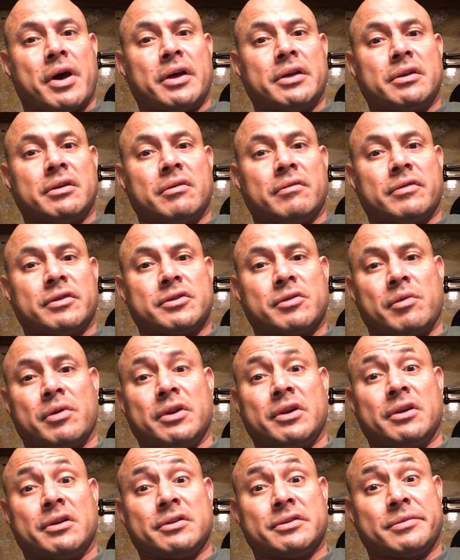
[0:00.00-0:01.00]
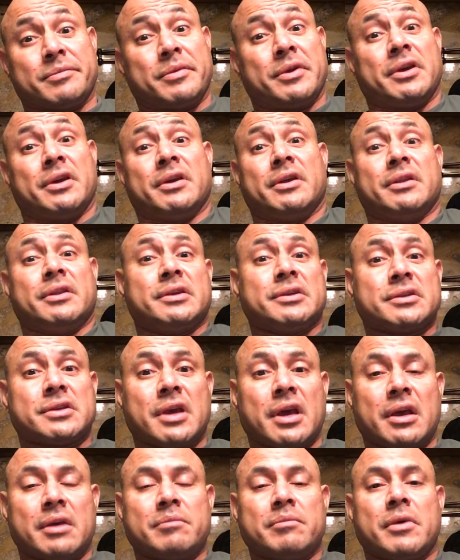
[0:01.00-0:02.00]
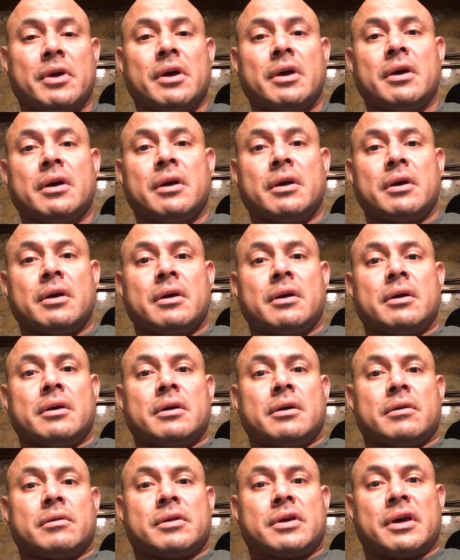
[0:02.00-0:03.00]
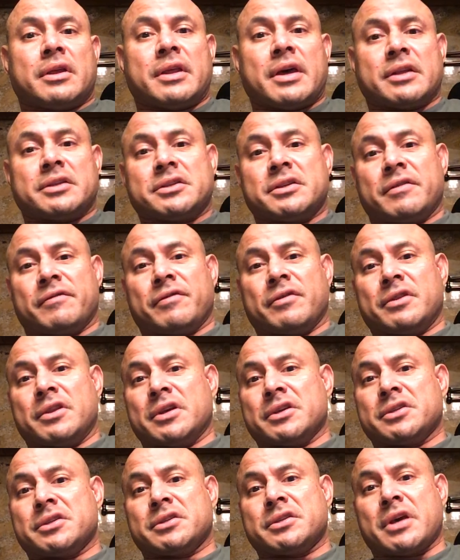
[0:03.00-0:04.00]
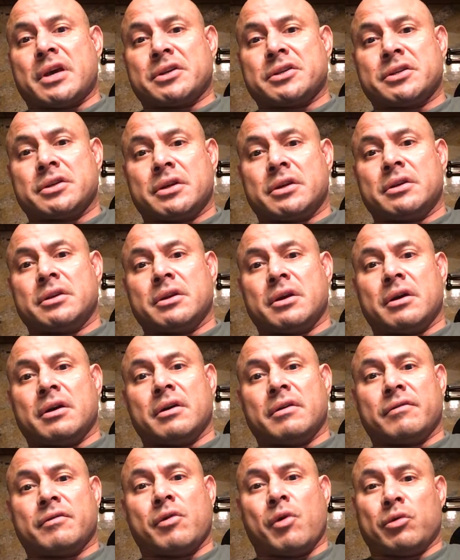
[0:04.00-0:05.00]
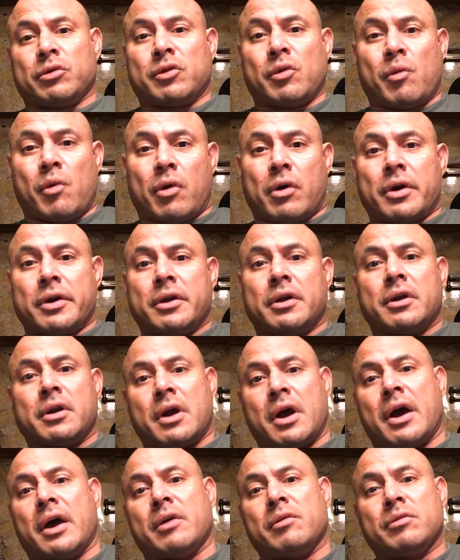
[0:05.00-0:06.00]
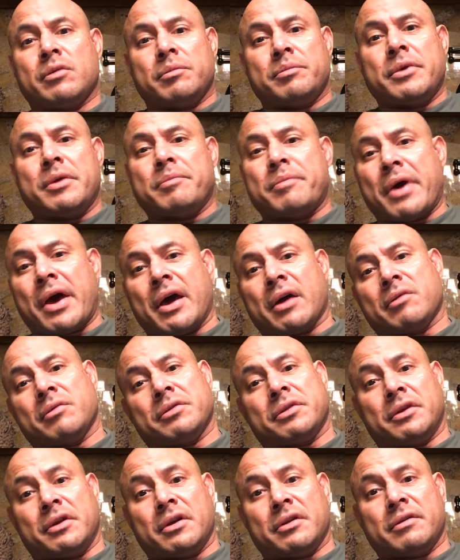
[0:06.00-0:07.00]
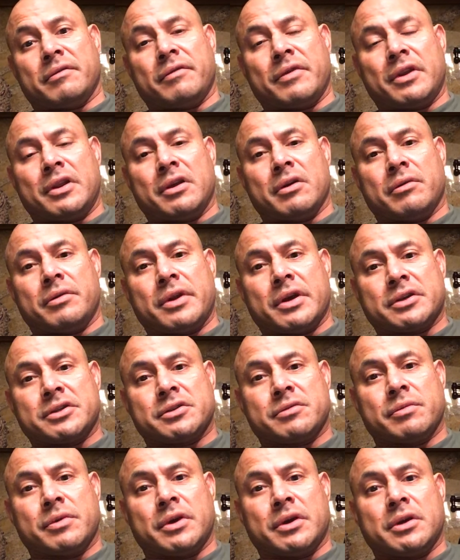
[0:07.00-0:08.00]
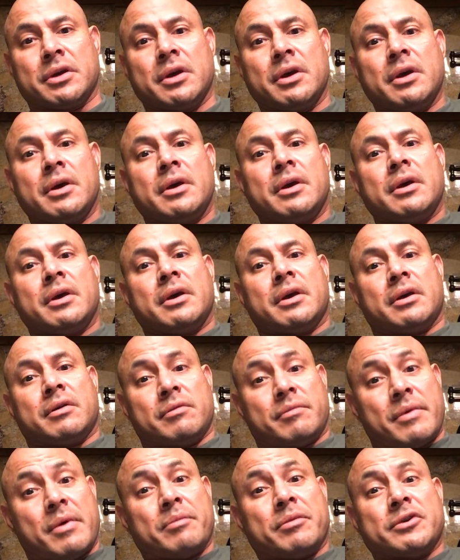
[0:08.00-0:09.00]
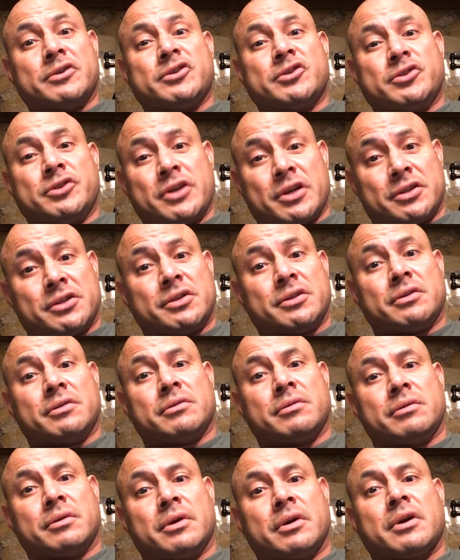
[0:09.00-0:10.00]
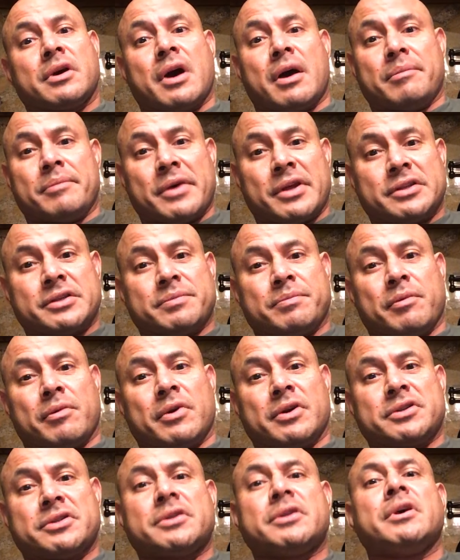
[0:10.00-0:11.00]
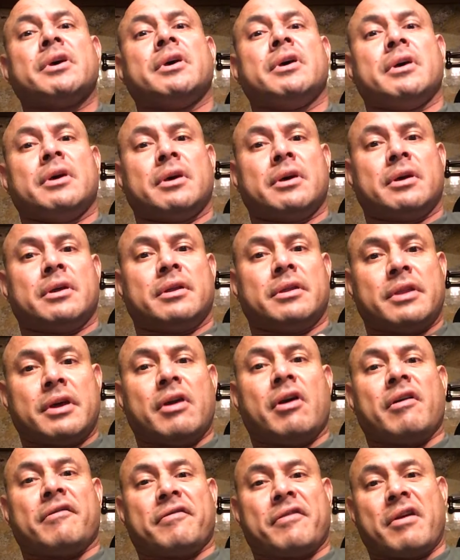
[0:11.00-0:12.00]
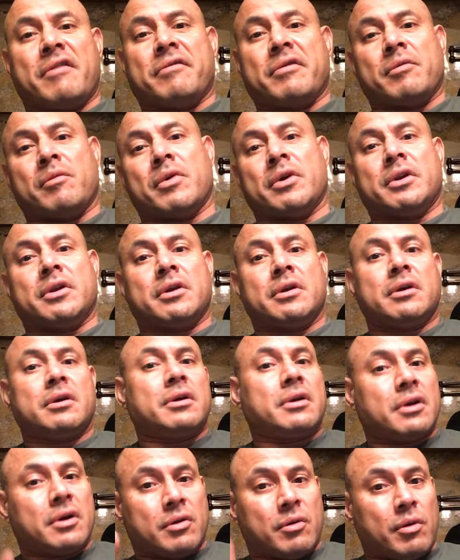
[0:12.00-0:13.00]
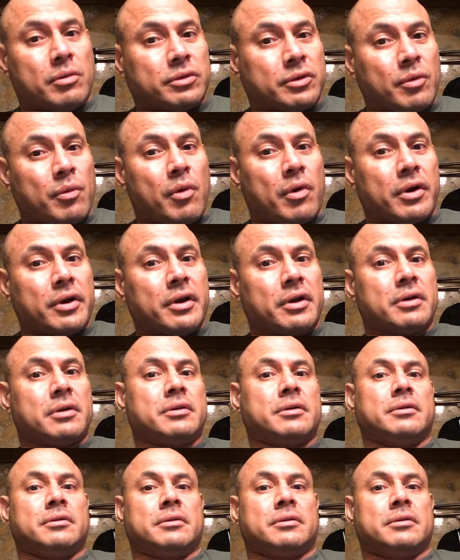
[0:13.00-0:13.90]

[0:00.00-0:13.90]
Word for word: mine over 20 years of being in this game. Okay, that's it for this session of Quote the Warrior. I will be back with another video next week. And remember, jiu-jitsu, combat sports, they are for everyone. Quote the warrior.